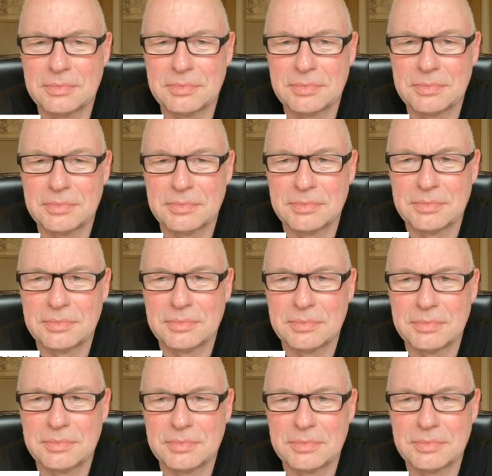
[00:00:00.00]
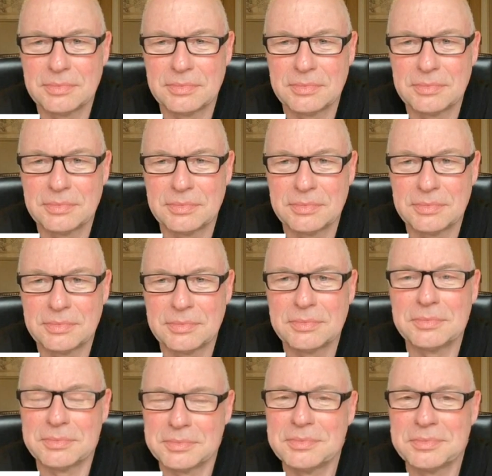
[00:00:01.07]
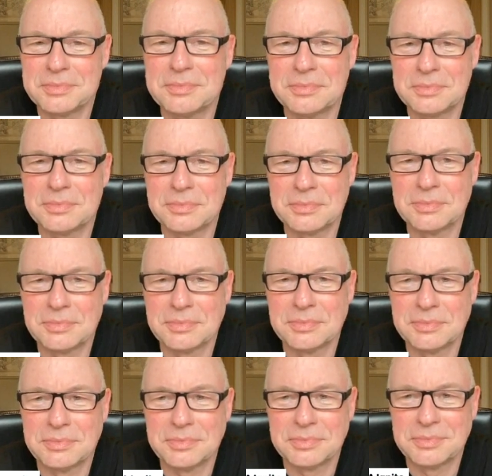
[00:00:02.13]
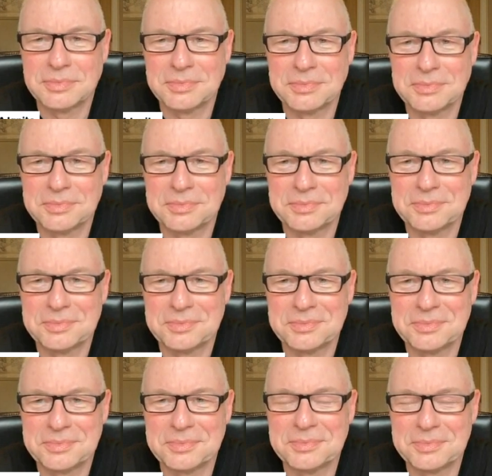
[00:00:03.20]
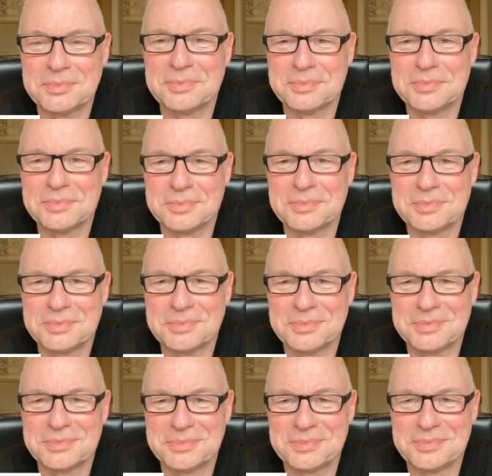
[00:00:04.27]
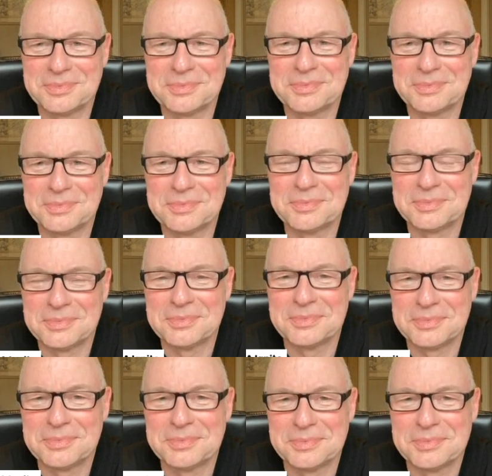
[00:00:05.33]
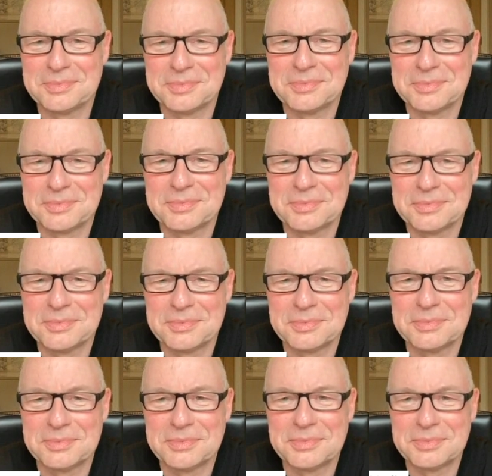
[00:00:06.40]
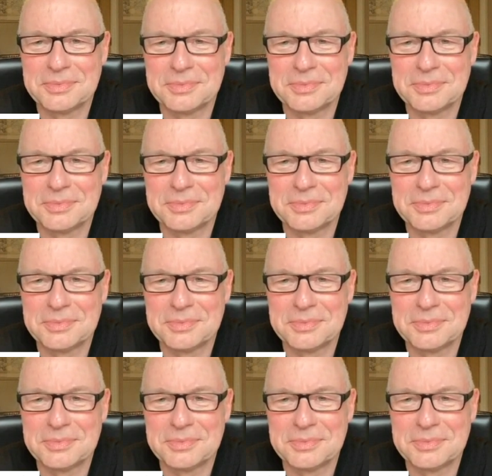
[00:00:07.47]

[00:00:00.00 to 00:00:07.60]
No words are spoken by the person on screen.